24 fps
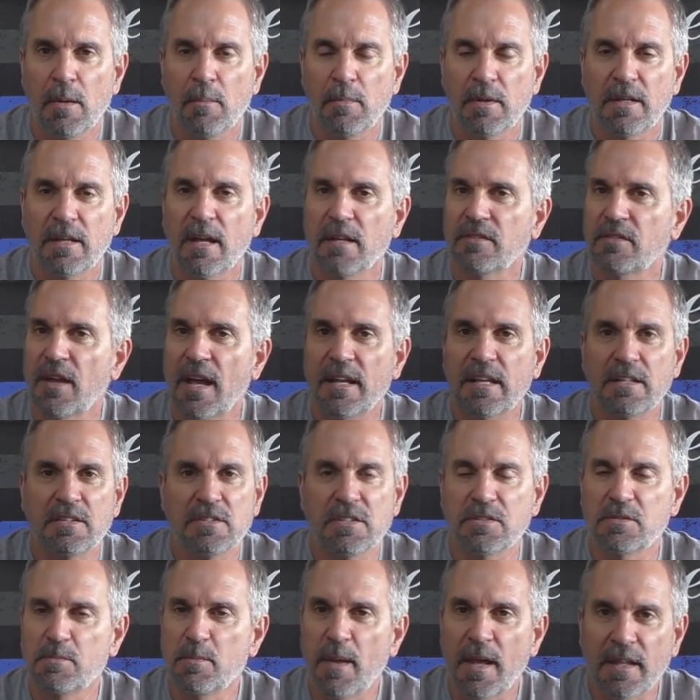because I can
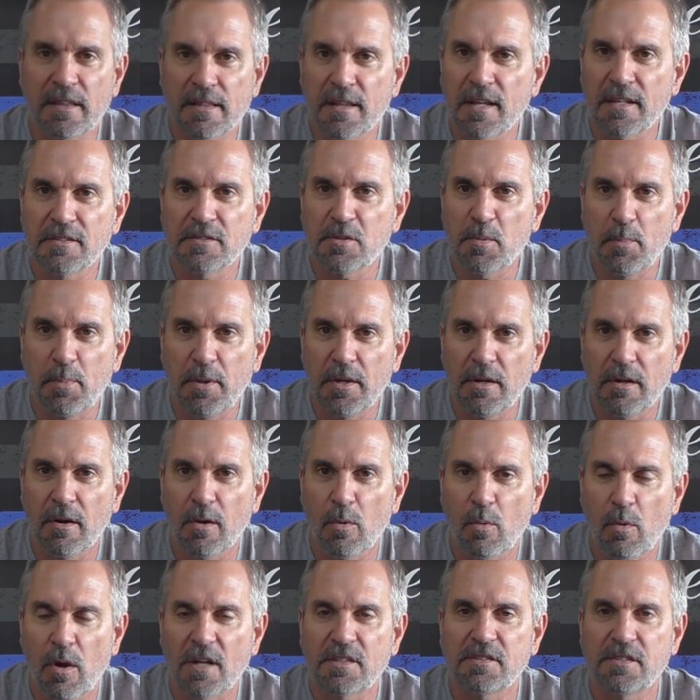just make things appear.
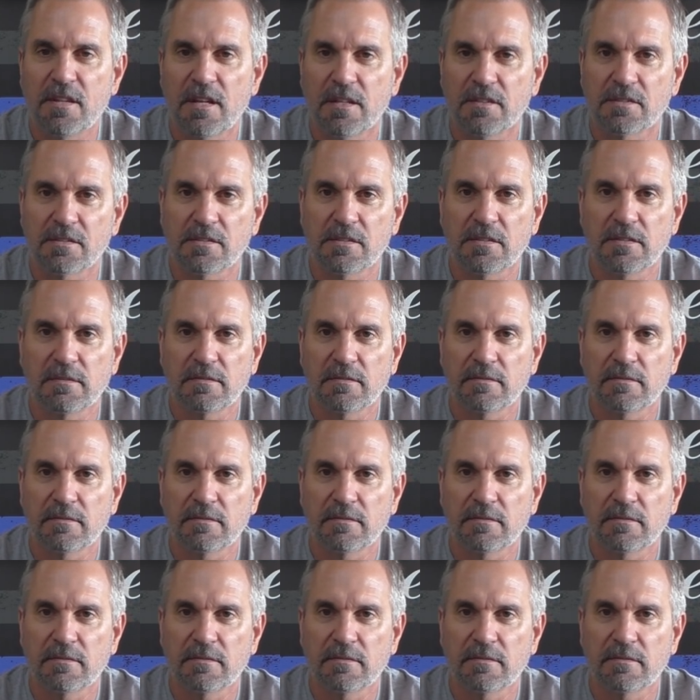Watch this.